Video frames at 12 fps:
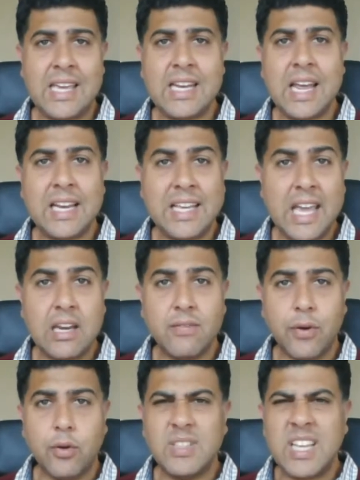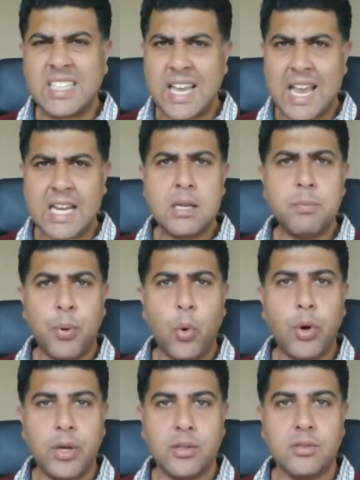in and get involved at any
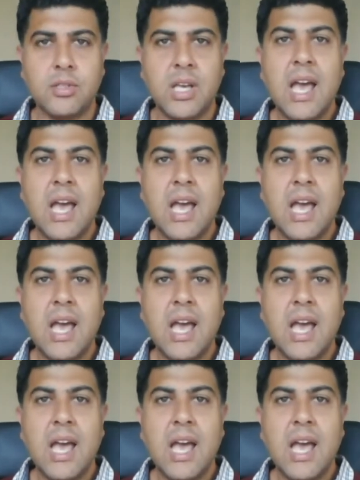point